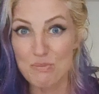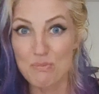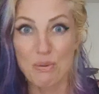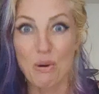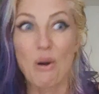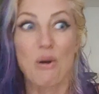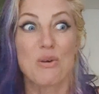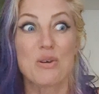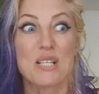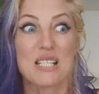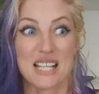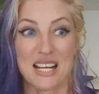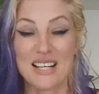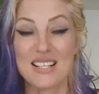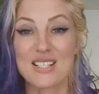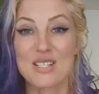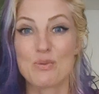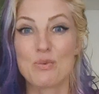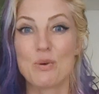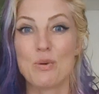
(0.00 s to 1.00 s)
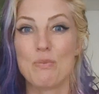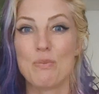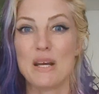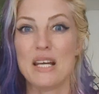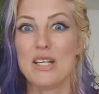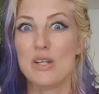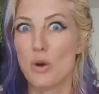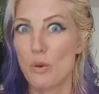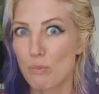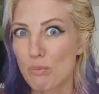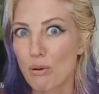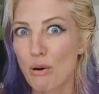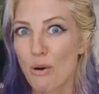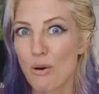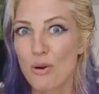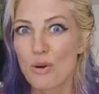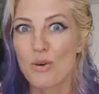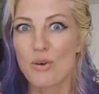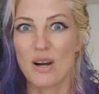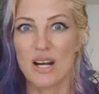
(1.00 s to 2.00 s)
process will be, your
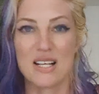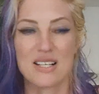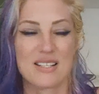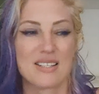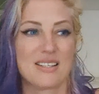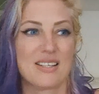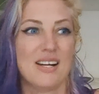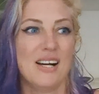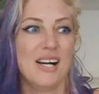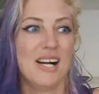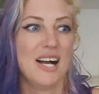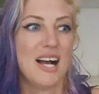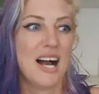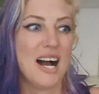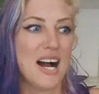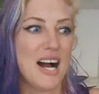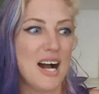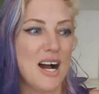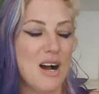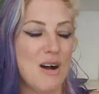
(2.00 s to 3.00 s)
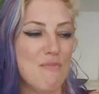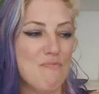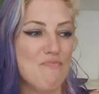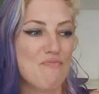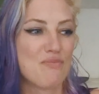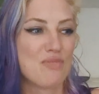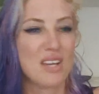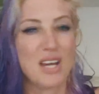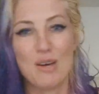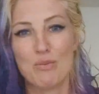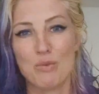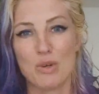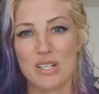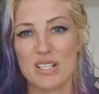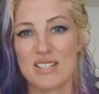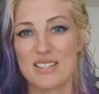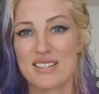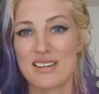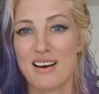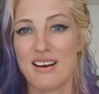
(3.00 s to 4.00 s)
progress, and what
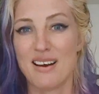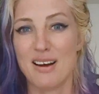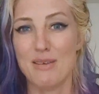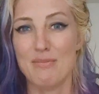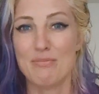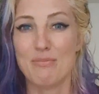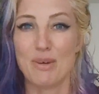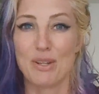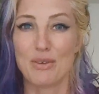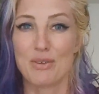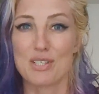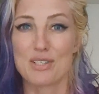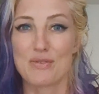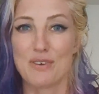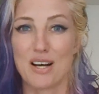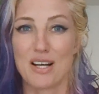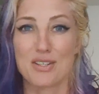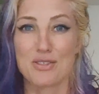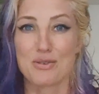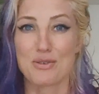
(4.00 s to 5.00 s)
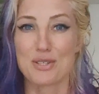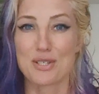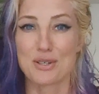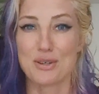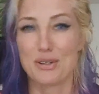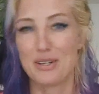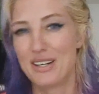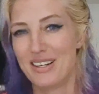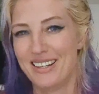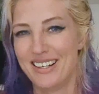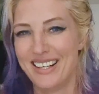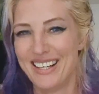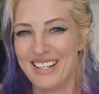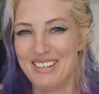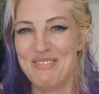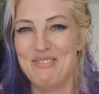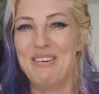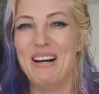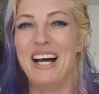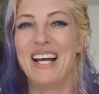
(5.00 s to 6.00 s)
is time, whether it's fast or slow.
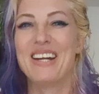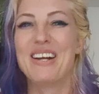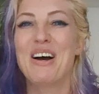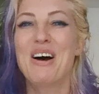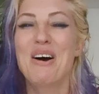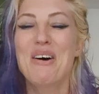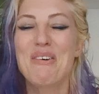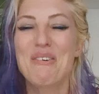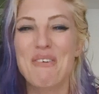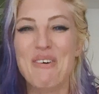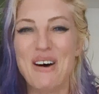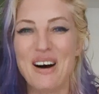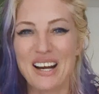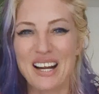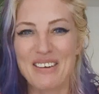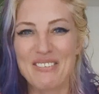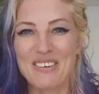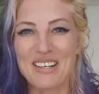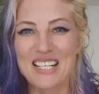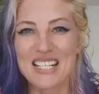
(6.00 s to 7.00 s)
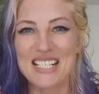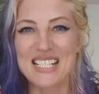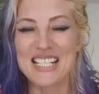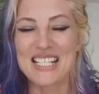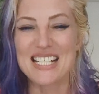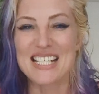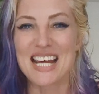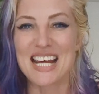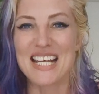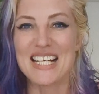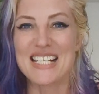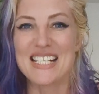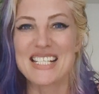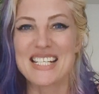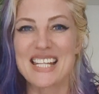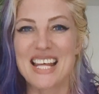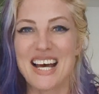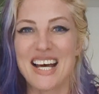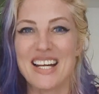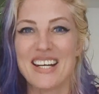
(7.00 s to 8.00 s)
But what I wanted to say
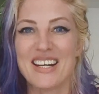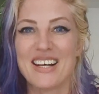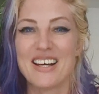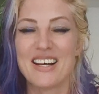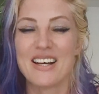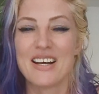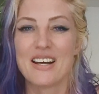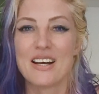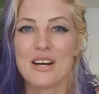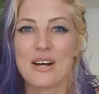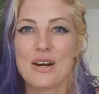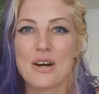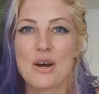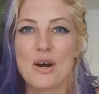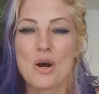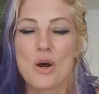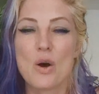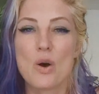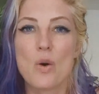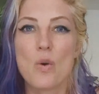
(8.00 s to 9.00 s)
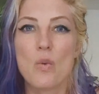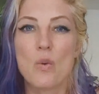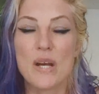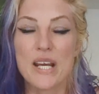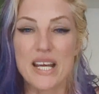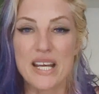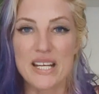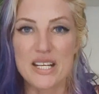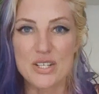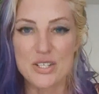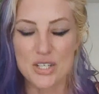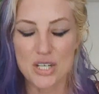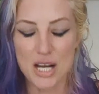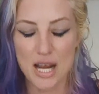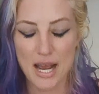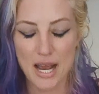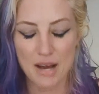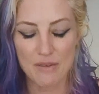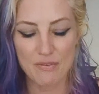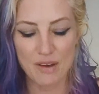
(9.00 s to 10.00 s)
is that we each
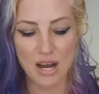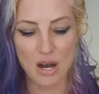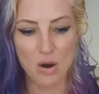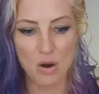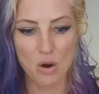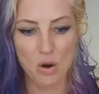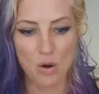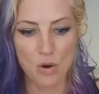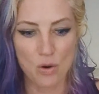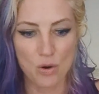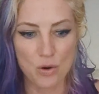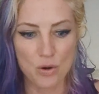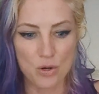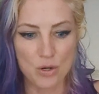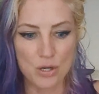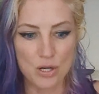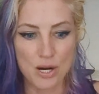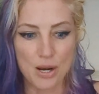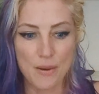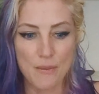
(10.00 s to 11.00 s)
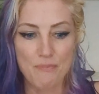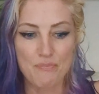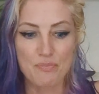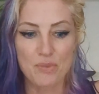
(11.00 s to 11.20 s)
have our own